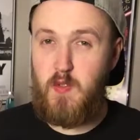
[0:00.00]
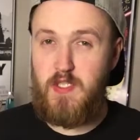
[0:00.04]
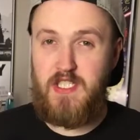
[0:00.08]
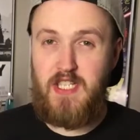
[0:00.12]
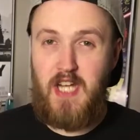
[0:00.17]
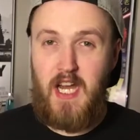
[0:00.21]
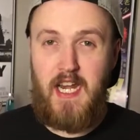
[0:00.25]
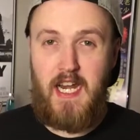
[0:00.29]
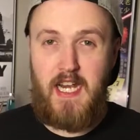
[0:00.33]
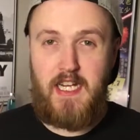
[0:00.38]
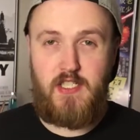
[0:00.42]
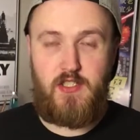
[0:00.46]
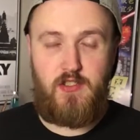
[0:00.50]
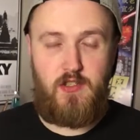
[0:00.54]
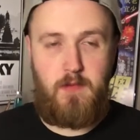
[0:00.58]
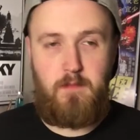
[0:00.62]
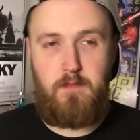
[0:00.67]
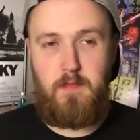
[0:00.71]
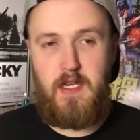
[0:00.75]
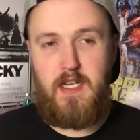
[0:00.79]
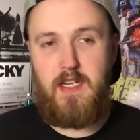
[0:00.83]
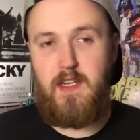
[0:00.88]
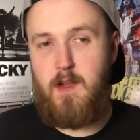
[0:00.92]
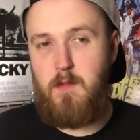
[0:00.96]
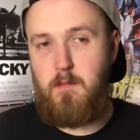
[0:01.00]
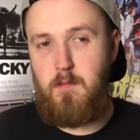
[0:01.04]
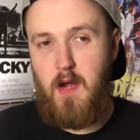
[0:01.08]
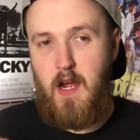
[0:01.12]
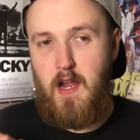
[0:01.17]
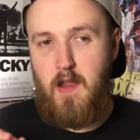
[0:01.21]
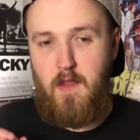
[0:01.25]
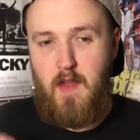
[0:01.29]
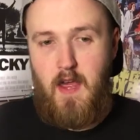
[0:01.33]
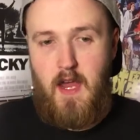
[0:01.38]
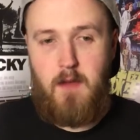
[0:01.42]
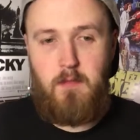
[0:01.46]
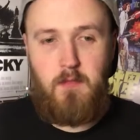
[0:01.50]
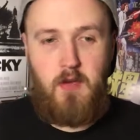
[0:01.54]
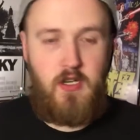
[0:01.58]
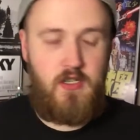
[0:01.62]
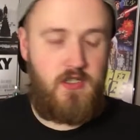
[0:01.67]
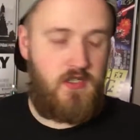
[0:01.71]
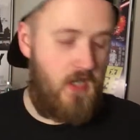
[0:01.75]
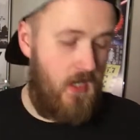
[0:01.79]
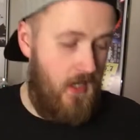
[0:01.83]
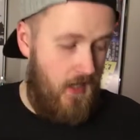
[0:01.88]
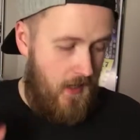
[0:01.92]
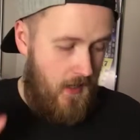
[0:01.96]
It's not actually beating it by that
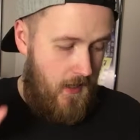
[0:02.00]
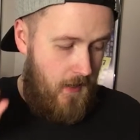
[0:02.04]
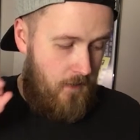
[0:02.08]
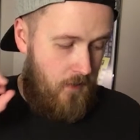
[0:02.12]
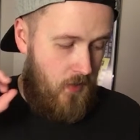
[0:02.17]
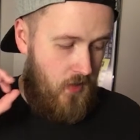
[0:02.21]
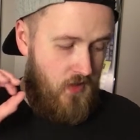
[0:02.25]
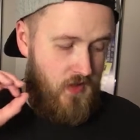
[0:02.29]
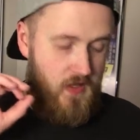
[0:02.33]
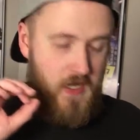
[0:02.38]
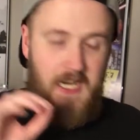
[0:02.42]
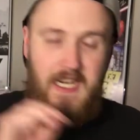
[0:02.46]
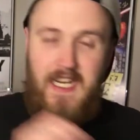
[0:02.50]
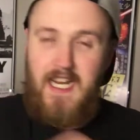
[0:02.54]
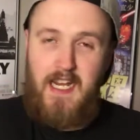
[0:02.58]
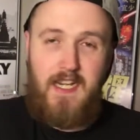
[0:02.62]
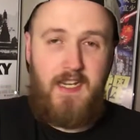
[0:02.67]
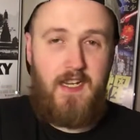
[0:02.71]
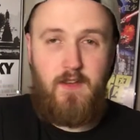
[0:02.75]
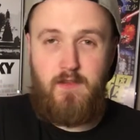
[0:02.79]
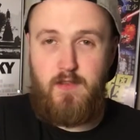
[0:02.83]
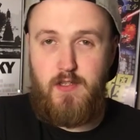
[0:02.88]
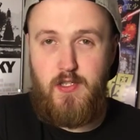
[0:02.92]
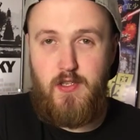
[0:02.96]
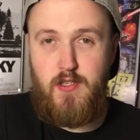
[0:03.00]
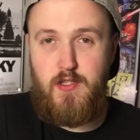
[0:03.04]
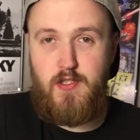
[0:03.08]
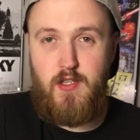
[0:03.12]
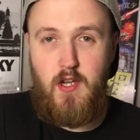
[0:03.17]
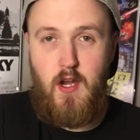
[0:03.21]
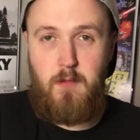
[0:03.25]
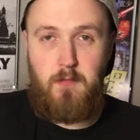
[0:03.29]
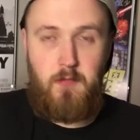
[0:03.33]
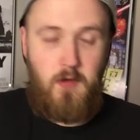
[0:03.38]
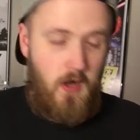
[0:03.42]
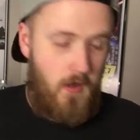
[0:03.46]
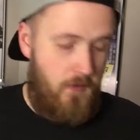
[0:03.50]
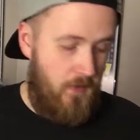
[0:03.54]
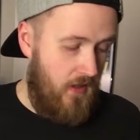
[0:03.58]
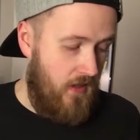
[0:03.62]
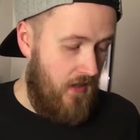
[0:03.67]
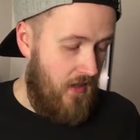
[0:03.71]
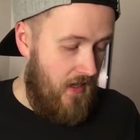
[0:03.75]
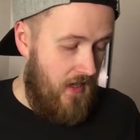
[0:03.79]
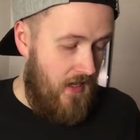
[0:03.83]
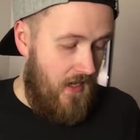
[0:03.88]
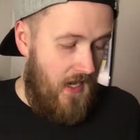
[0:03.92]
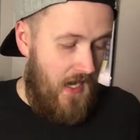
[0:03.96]
much, but I gotta give it to the Top Ramen.
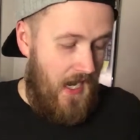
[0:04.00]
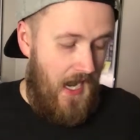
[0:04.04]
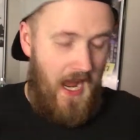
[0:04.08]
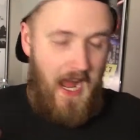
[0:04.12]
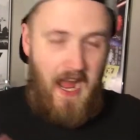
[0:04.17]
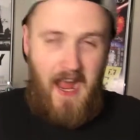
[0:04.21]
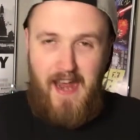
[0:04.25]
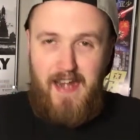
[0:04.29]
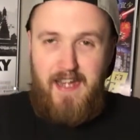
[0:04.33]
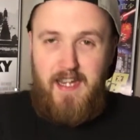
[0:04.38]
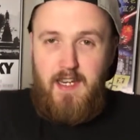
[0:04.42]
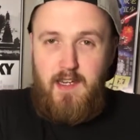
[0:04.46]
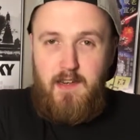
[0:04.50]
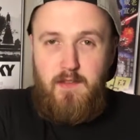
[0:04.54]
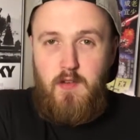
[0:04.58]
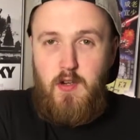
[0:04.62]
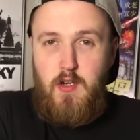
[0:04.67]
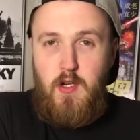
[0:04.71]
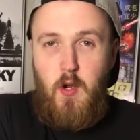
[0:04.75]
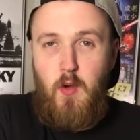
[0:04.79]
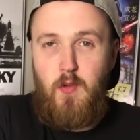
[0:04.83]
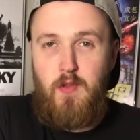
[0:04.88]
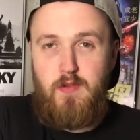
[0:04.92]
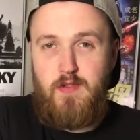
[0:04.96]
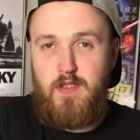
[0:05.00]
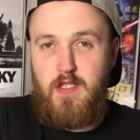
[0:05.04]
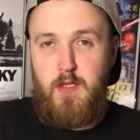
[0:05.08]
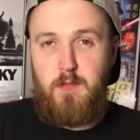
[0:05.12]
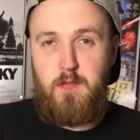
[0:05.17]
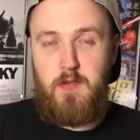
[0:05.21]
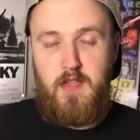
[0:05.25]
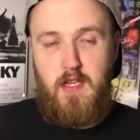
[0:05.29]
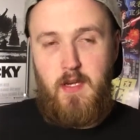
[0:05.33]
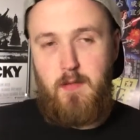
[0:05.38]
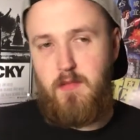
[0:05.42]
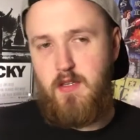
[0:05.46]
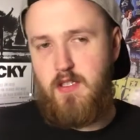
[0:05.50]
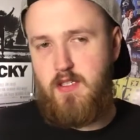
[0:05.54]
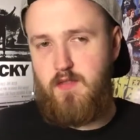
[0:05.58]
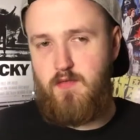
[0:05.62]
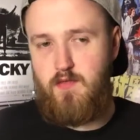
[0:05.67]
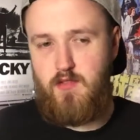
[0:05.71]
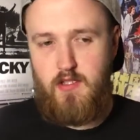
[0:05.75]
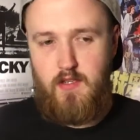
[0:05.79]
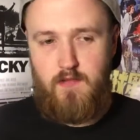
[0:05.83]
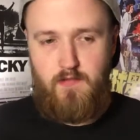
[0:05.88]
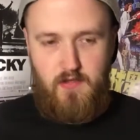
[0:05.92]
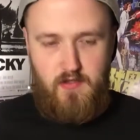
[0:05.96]
I didn't even know there was going to be that much of
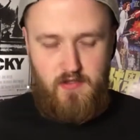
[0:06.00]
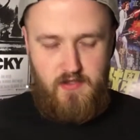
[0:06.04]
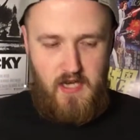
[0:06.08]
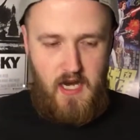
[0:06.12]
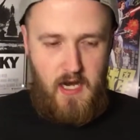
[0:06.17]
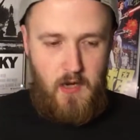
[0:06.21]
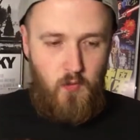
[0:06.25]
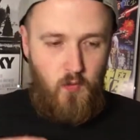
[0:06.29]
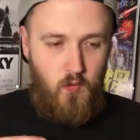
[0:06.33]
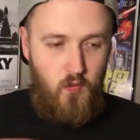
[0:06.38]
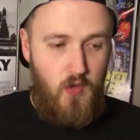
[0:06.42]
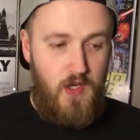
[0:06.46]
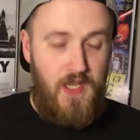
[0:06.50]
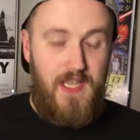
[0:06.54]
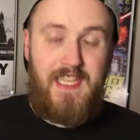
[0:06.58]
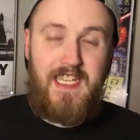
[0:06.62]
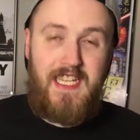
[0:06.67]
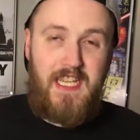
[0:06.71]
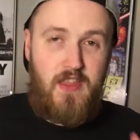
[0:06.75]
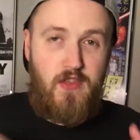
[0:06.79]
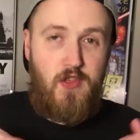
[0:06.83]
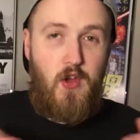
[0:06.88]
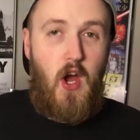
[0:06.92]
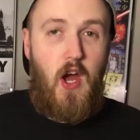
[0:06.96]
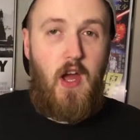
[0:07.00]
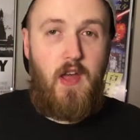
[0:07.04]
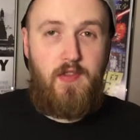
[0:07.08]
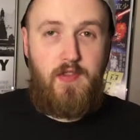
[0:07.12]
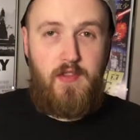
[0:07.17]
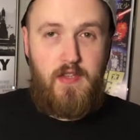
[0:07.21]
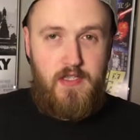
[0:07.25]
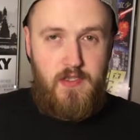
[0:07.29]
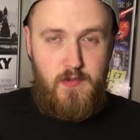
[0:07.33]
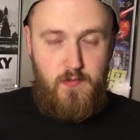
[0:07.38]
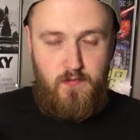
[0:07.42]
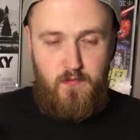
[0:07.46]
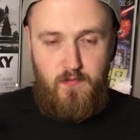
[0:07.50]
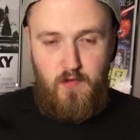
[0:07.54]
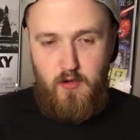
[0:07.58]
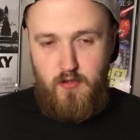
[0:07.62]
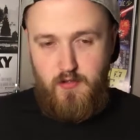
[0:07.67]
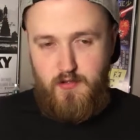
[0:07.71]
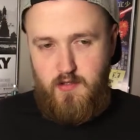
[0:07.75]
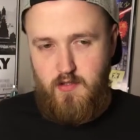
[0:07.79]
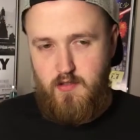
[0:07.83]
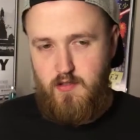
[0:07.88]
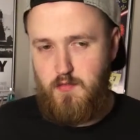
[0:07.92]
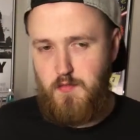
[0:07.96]
a difference. I really thought this
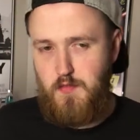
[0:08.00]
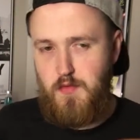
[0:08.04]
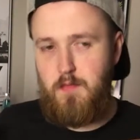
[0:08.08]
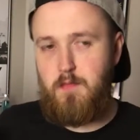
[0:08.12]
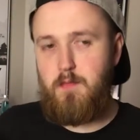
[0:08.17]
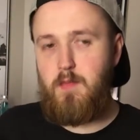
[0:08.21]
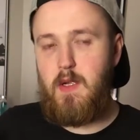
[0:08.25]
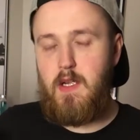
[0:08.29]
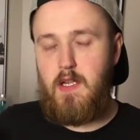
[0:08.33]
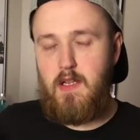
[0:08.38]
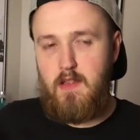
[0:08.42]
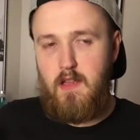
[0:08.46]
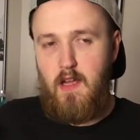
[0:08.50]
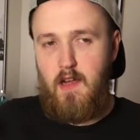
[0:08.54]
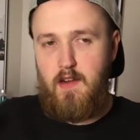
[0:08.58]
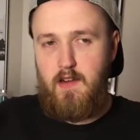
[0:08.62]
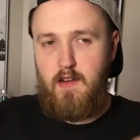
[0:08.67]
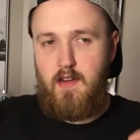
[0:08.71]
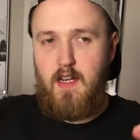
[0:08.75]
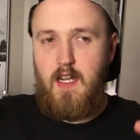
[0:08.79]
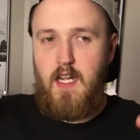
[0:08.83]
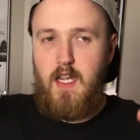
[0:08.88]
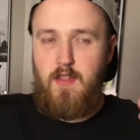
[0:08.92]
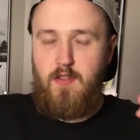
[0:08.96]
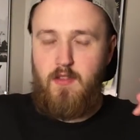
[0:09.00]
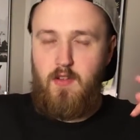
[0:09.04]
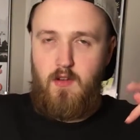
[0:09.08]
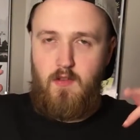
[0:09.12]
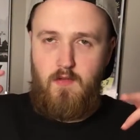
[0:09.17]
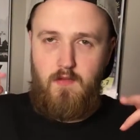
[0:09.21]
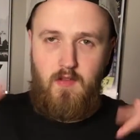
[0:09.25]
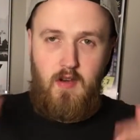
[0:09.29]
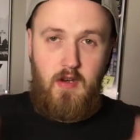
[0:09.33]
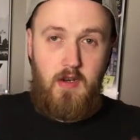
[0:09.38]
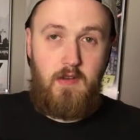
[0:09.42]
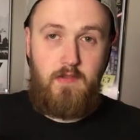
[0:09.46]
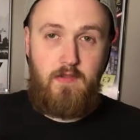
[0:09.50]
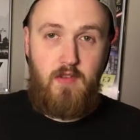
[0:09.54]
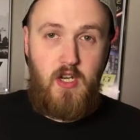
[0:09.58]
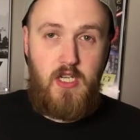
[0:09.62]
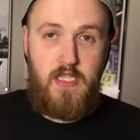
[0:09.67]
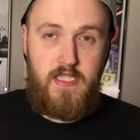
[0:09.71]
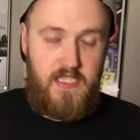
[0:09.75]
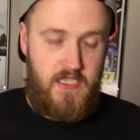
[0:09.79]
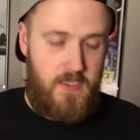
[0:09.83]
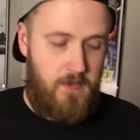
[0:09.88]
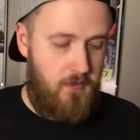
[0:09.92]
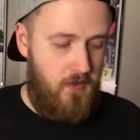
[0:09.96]
versus would be like, they're very,
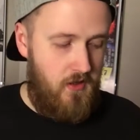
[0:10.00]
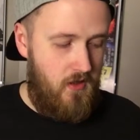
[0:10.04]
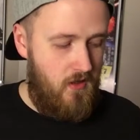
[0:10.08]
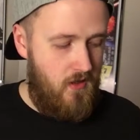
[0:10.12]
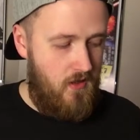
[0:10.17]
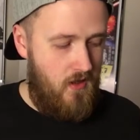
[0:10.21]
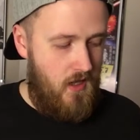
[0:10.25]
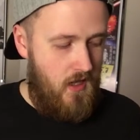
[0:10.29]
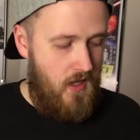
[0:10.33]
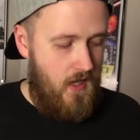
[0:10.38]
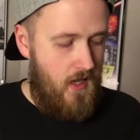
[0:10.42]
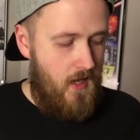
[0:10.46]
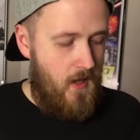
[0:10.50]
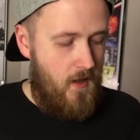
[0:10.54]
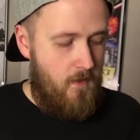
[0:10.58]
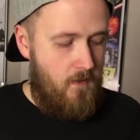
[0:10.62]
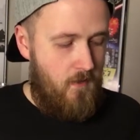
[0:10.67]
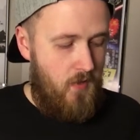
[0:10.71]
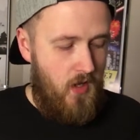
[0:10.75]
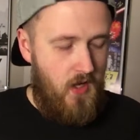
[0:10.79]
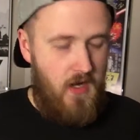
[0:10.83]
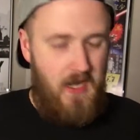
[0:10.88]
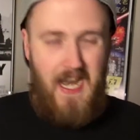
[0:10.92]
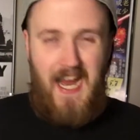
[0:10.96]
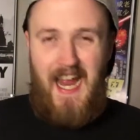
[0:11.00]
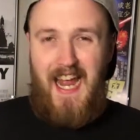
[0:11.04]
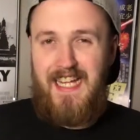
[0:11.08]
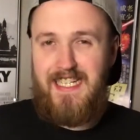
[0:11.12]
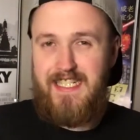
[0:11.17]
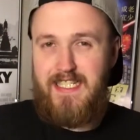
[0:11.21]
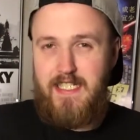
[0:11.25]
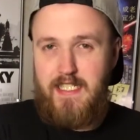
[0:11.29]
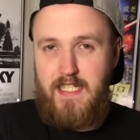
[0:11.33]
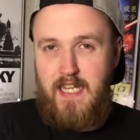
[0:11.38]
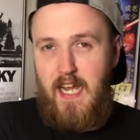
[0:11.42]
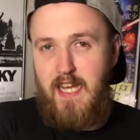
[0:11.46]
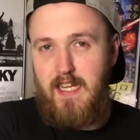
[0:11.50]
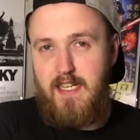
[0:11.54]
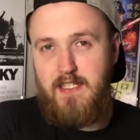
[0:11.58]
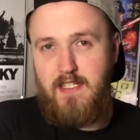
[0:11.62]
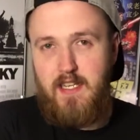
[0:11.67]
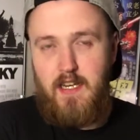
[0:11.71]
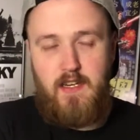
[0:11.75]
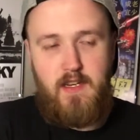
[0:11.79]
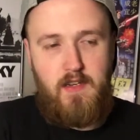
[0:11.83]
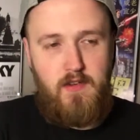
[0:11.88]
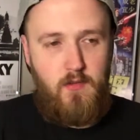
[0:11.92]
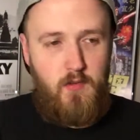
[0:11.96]
very similar, but I had to kind of
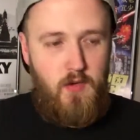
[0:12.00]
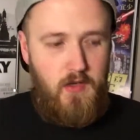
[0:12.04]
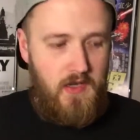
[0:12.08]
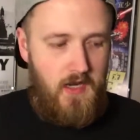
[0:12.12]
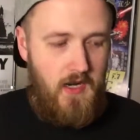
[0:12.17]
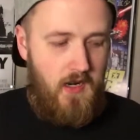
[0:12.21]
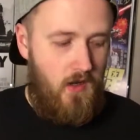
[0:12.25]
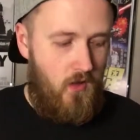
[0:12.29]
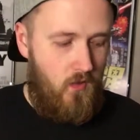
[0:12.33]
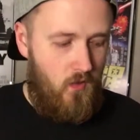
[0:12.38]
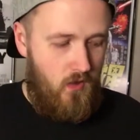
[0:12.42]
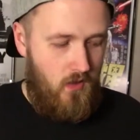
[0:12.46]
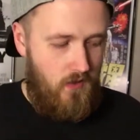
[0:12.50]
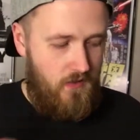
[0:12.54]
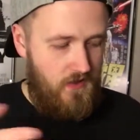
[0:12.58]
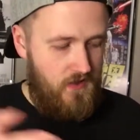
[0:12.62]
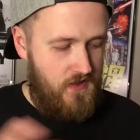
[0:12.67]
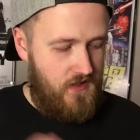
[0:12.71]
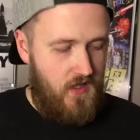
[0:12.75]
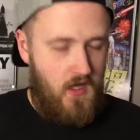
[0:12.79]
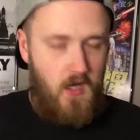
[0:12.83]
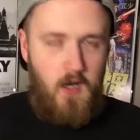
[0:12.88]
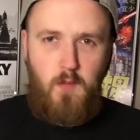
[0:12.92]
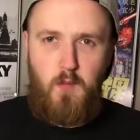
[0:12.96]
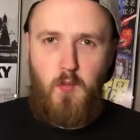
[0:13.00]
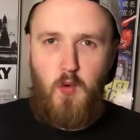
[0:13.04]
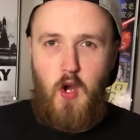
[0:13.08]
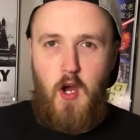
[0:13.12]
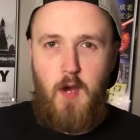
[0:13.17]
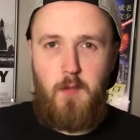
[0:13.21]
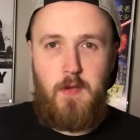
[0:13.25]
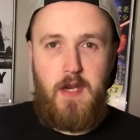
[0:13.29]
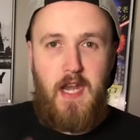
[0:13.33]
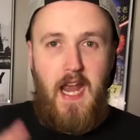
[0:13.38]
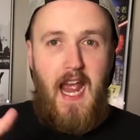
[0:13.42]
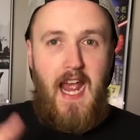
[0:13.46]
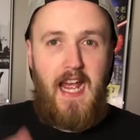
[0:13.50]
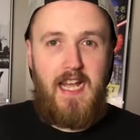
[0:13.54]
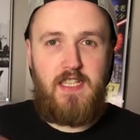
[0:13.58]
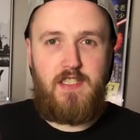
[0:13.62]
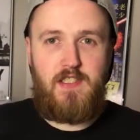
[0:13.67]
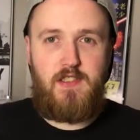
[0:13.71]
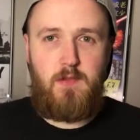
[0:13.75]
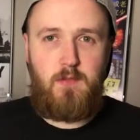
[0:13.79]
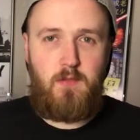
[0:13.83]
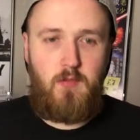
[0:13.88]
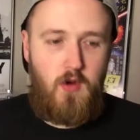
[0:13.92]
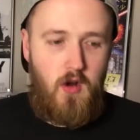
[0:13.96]
take into account, well, this cup ramen
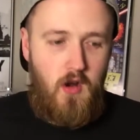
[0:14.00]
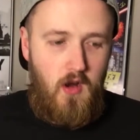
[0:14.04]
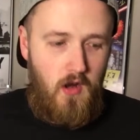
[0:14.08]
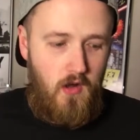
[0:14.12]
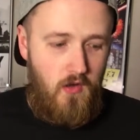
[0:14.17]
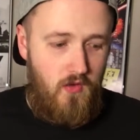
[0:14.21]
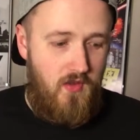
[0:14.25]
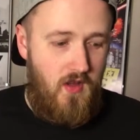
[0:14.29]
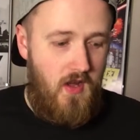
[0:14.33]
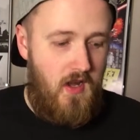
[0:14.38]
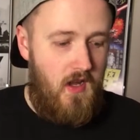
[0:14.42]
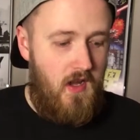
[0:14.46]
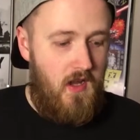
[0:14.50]
has the broth,